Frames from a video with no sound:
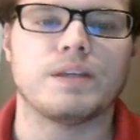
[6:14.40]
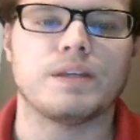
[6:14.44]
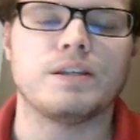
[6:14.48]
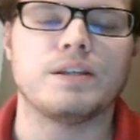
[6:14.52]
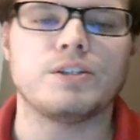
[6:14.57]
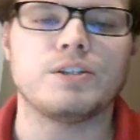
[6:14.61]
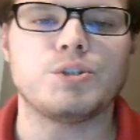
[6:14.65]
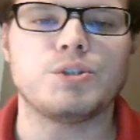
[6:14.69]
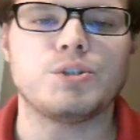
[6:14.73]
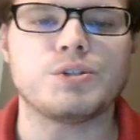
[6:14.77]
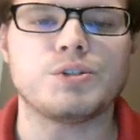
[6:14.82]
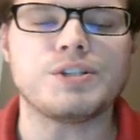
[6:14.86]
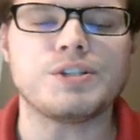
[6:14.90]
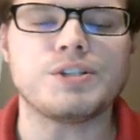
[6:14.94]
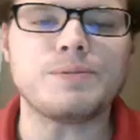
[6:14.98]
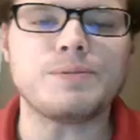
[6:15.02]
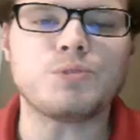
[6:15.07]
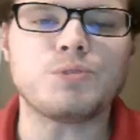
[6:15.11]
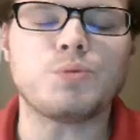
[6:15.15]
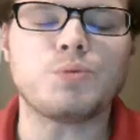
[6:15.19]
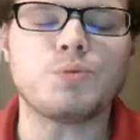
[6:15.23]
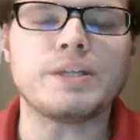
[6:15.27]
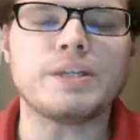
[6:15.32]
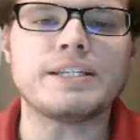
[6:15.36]
To
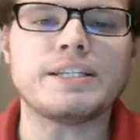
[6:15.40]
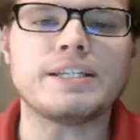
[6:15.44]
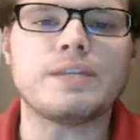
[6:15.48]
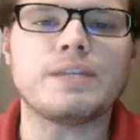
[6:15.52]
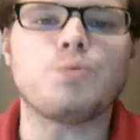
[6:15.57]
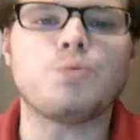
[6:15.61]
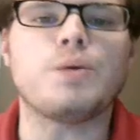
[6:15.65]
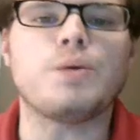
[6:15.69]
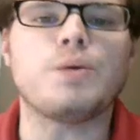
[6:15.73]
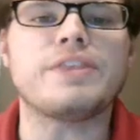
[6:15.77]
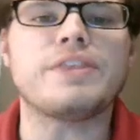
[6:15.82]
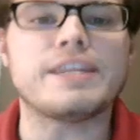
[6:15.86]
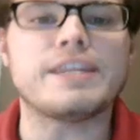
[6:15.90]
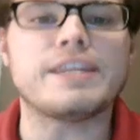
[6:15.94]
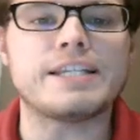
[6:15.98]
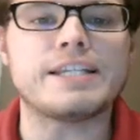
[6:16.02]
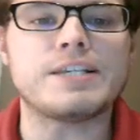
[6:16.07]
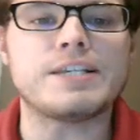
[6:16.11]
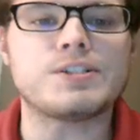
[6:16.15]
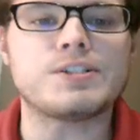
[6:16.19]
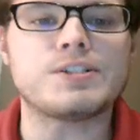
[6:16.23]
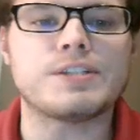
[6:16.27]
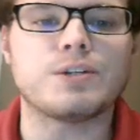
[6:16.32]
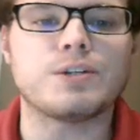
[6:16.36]
exhibit
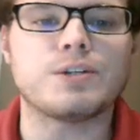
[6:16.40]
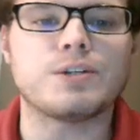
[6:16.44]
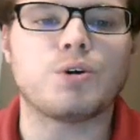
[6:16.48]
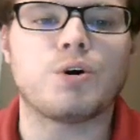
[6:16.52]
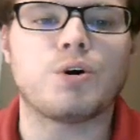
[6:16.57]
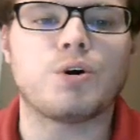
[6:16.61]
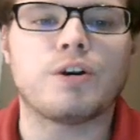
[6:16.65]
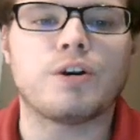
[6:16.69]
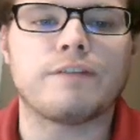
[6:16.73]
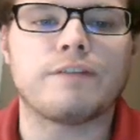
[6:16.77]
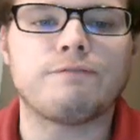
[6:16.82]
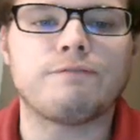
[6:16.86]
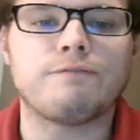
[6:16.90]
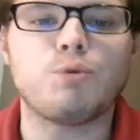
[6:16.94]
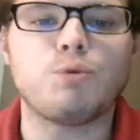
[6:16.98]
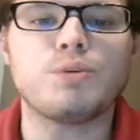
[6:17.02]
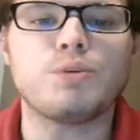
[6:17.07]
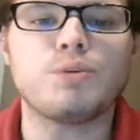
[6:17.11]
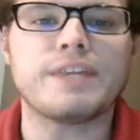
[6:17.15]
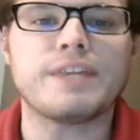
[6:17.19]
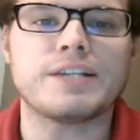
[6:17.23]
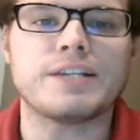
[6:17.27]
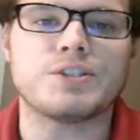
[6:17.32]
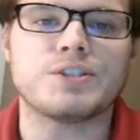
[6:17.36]
with-itness, there are 4
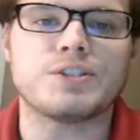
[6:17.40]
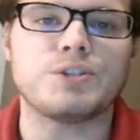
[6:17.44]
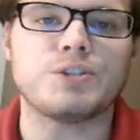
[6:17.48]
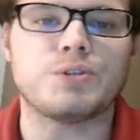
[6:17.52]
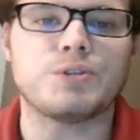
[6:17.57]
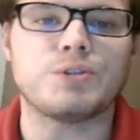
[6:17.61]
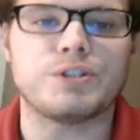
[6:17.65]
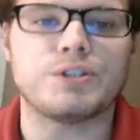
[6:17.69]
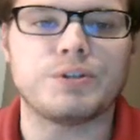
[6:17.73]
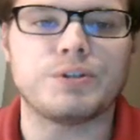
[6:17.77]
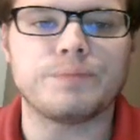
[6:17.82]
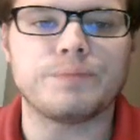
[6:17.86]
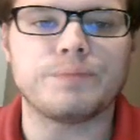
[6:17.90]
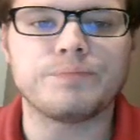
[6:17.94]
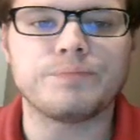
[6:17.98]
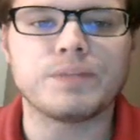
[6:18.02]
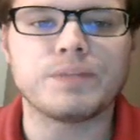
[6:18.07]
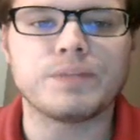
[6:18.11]
things that you can do.